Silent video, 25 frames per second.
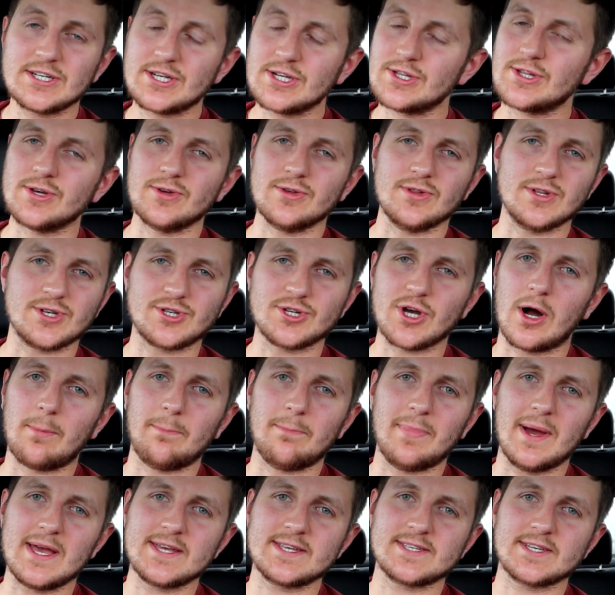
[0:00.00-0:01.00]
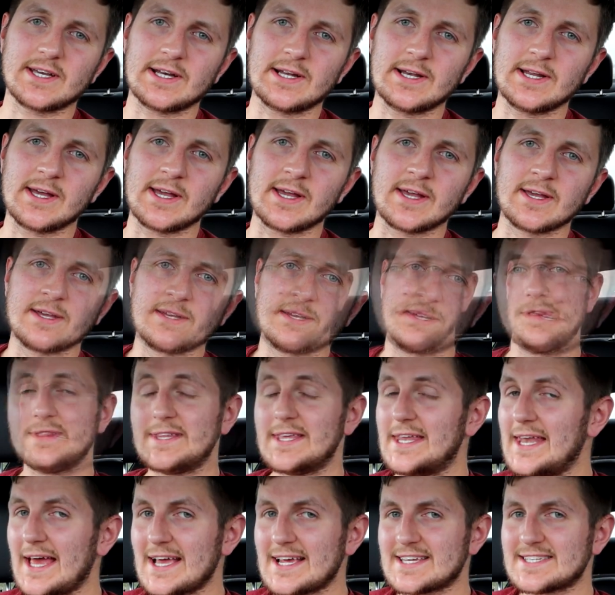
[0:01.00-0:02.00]
to do the job basically.
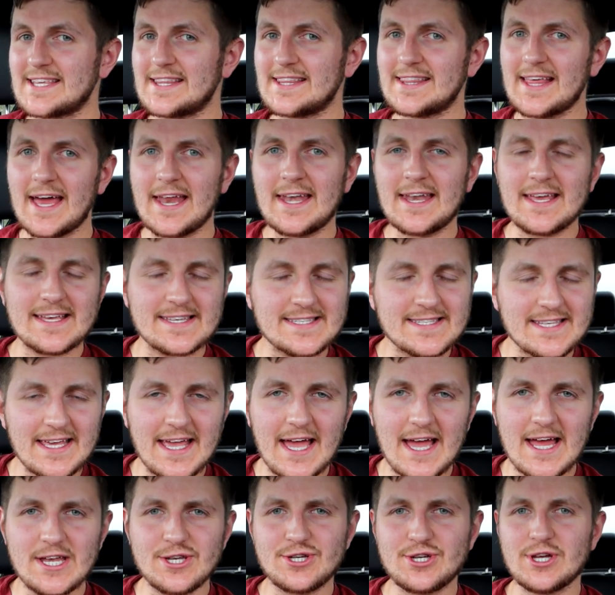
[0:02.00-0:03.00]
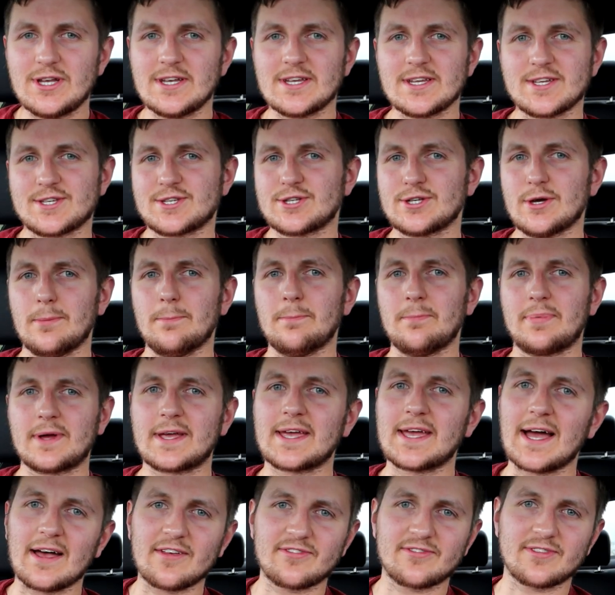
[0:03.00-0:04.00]
The next thing then is the engine sump
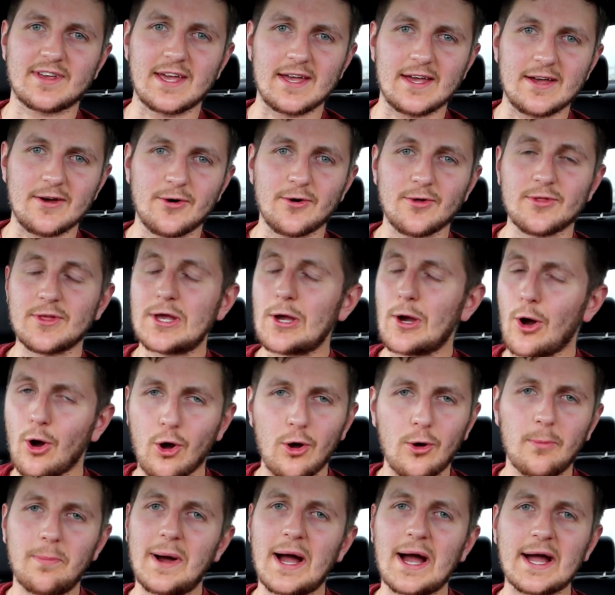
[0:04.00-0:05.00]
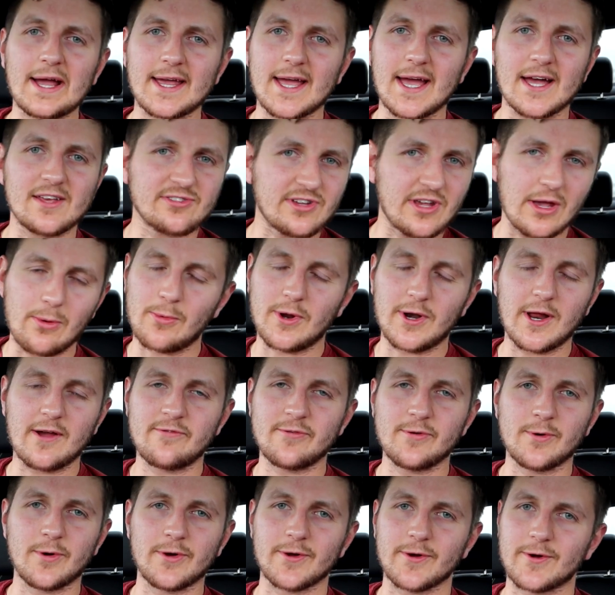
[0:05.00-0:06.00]
gasket or the oil pan gasket,
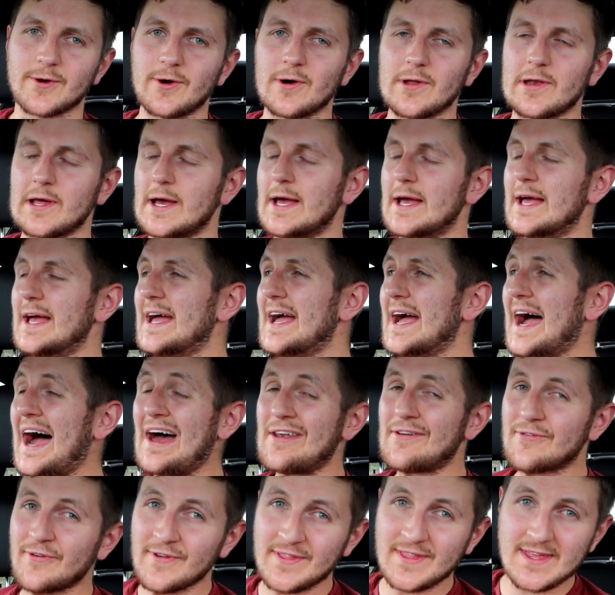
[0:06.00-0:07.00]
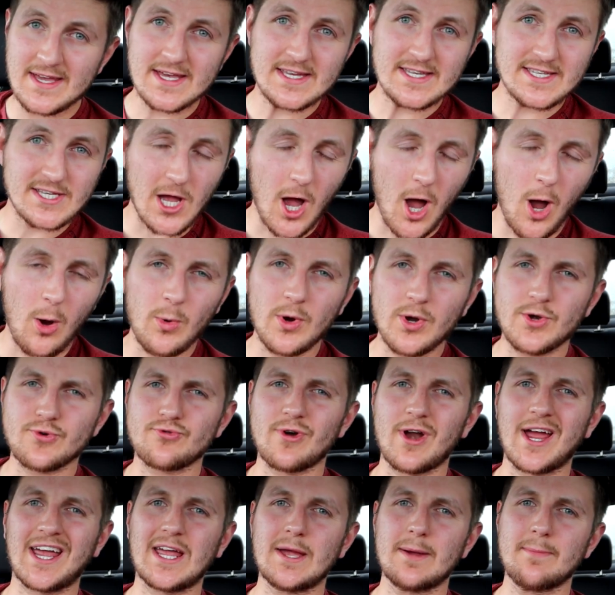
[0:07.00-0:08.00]
whatever you want to call it. And for this I would
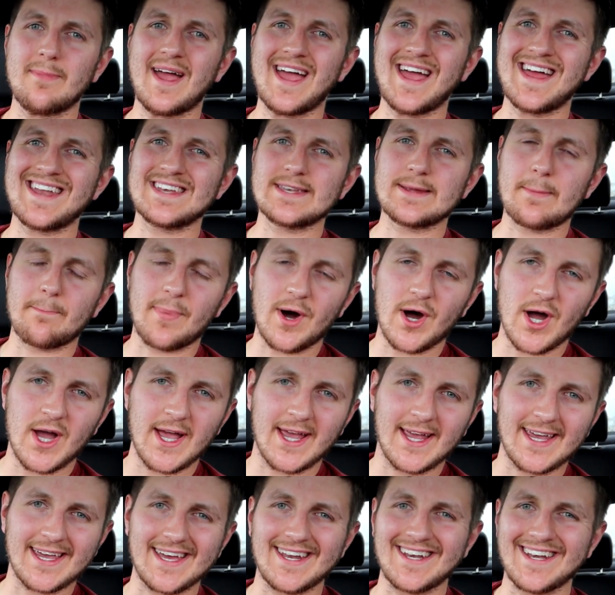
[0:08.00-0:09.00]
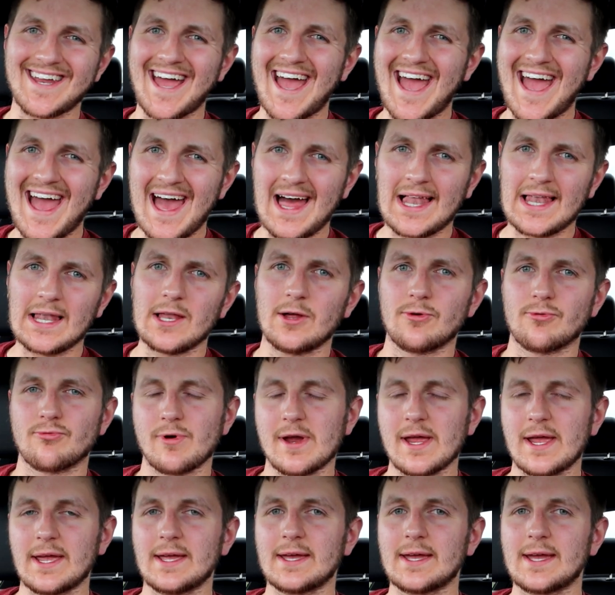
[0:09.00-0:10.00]
recommend buying an
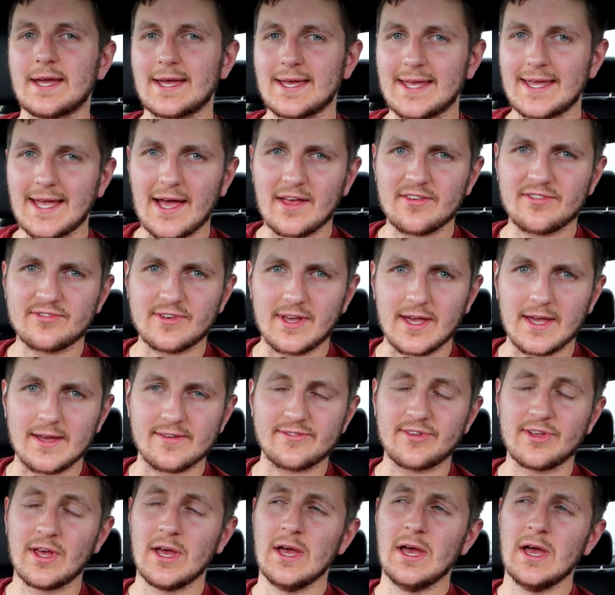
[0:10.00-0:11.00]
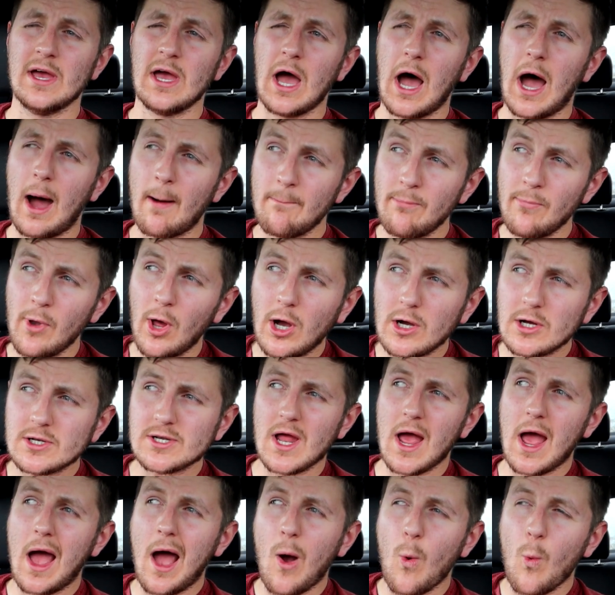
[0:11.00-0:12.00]
L-ring gasket. I'm not
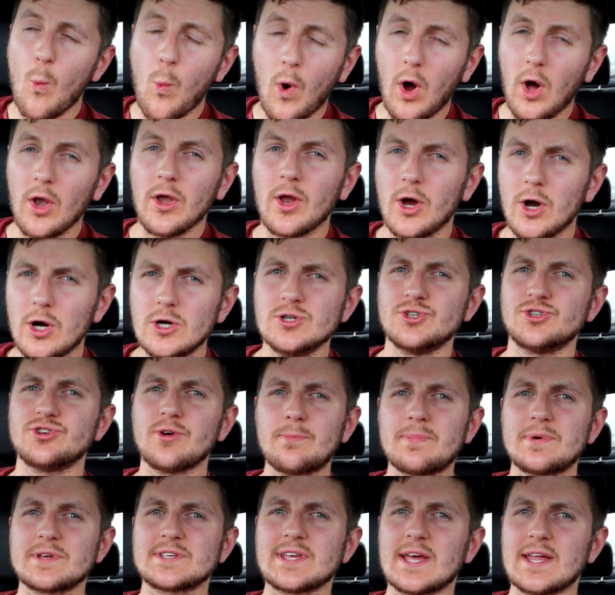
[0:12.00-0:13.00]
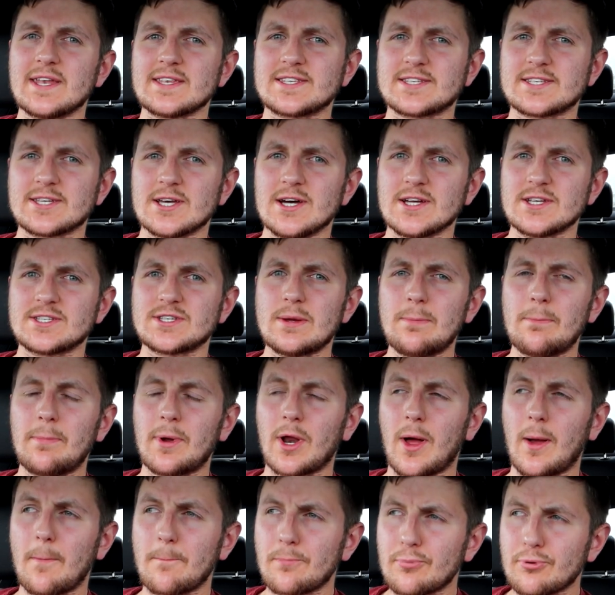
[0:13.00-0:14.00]
one hundred percent certain,
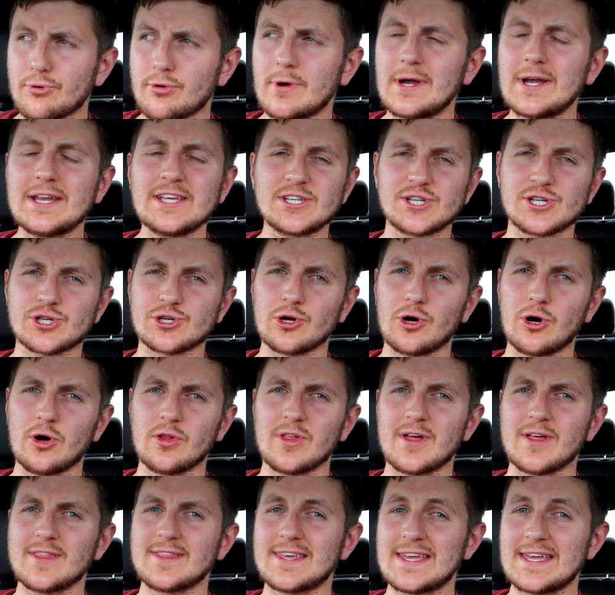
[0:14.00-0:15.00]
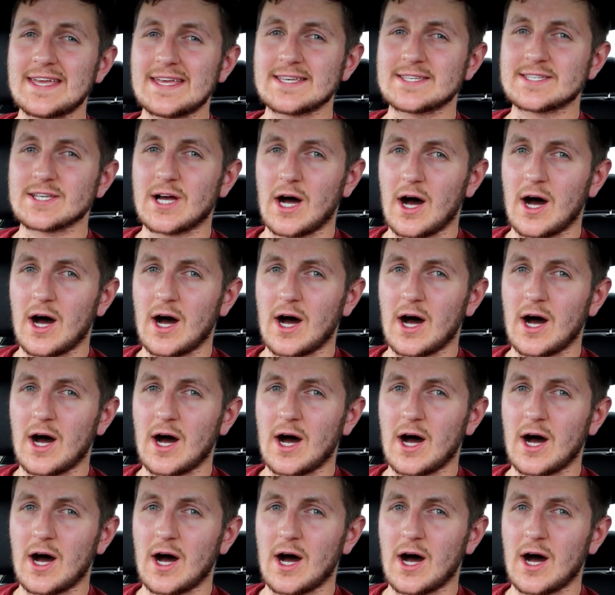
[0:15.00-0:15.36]
but I'm pretty sure that these